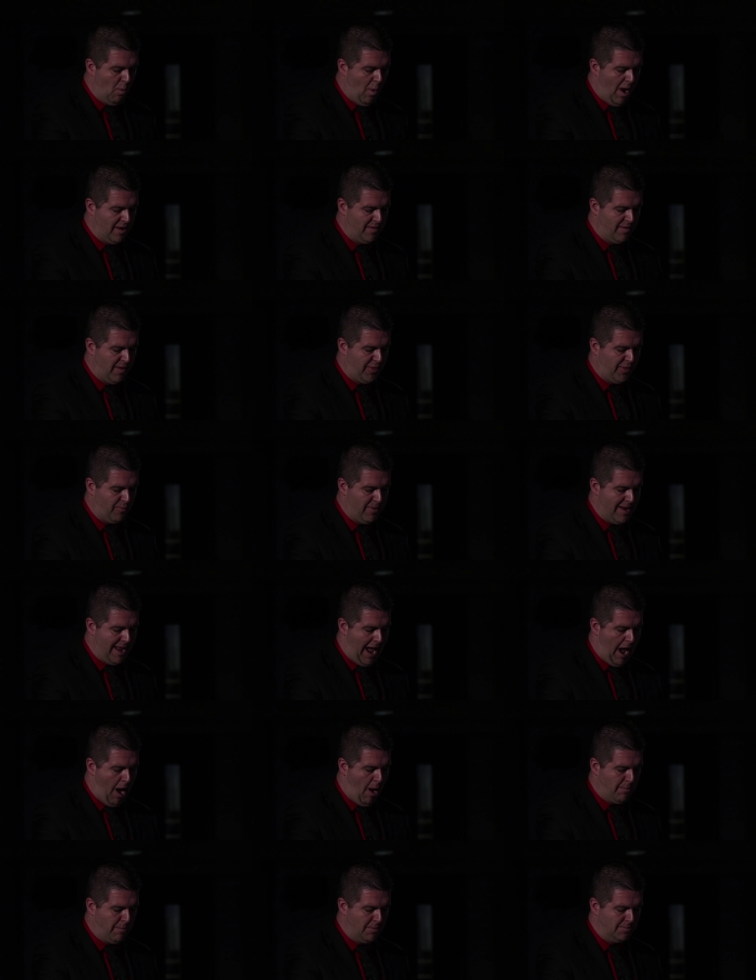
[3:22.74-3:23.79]
one of the three
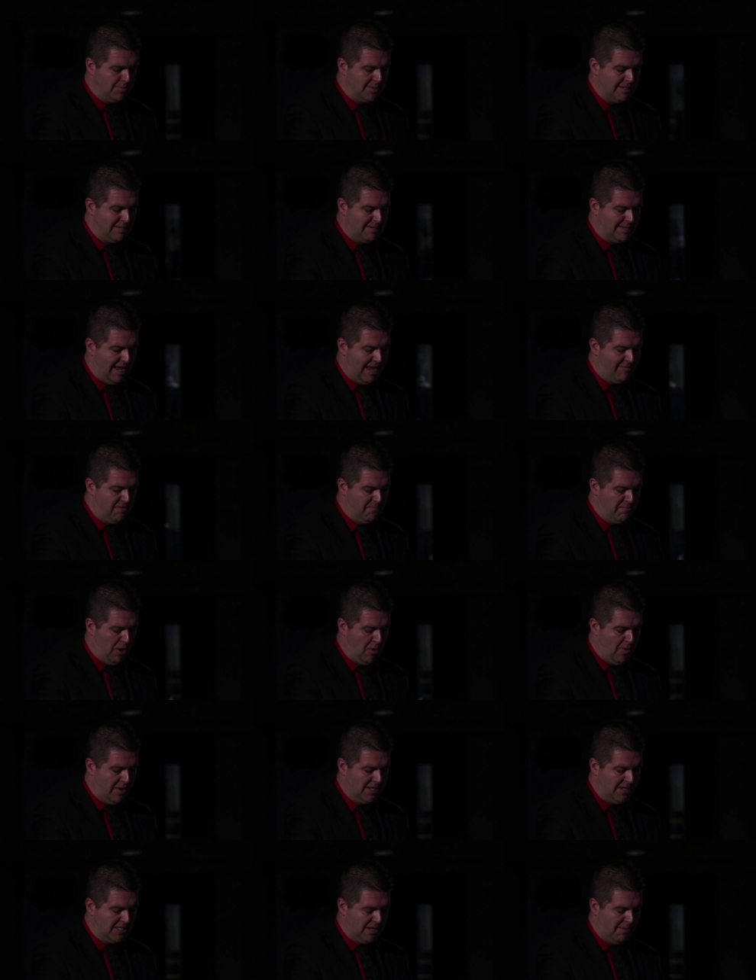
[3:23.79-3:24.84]
albums in David
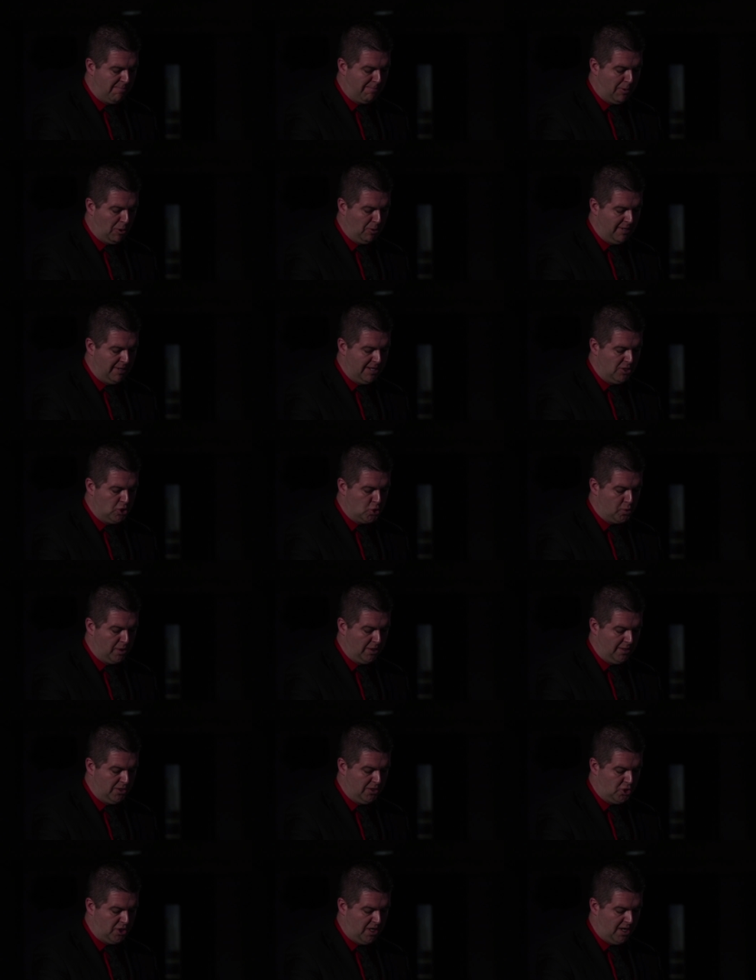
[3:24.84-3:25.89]
Bowie's Berlin
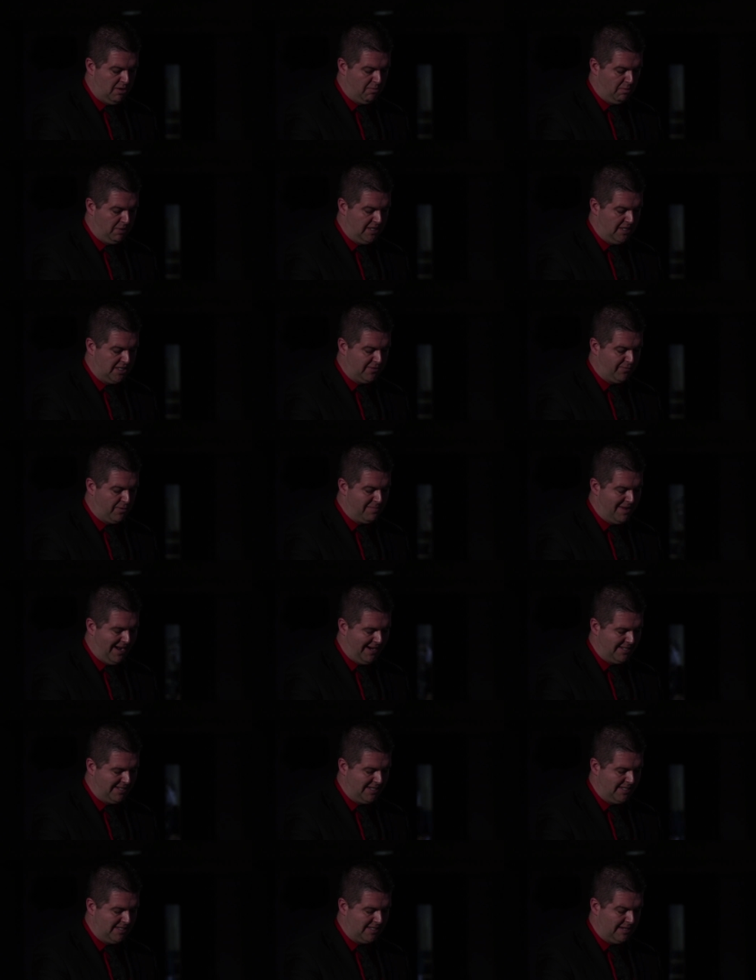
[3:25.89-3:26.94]
trilogy released from
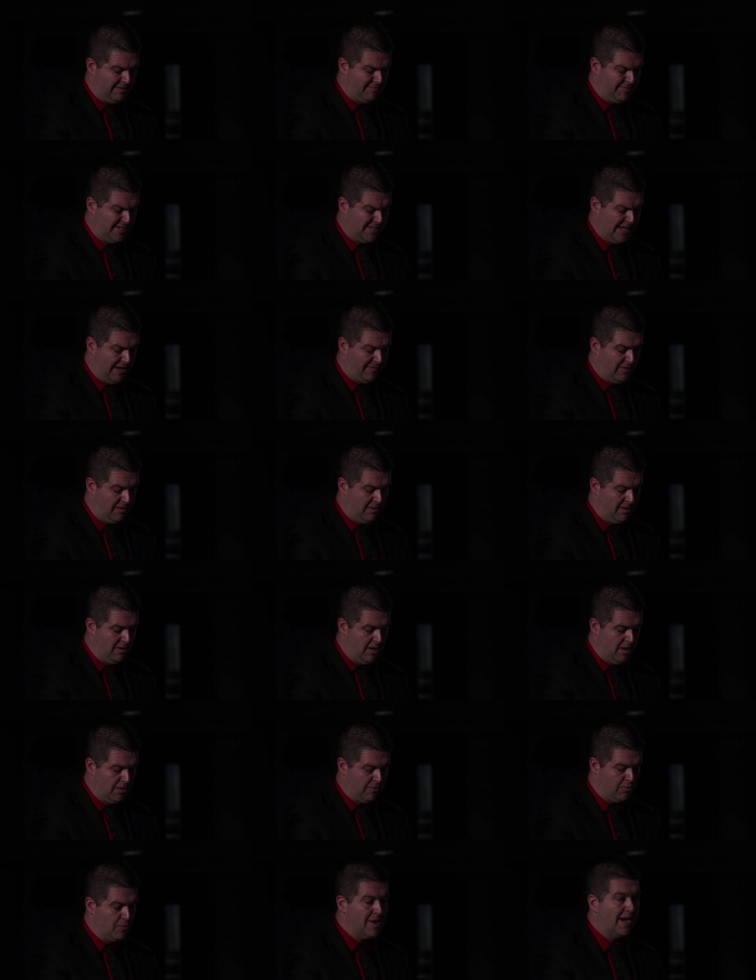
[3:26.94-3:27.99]
nineteen seventy-seven
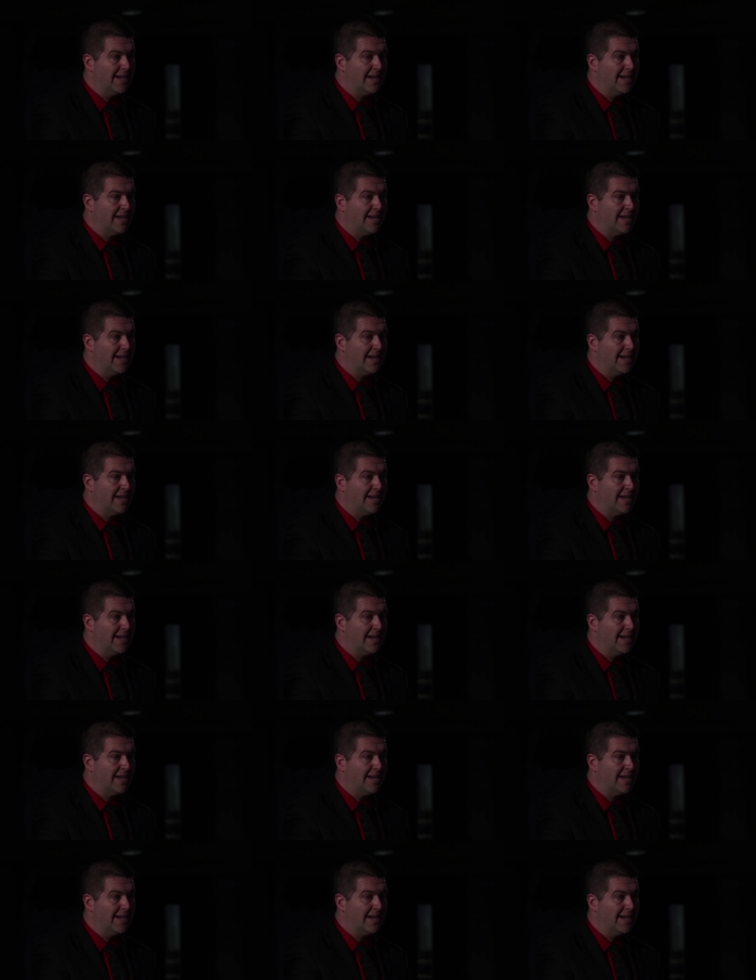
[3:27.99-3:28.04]
through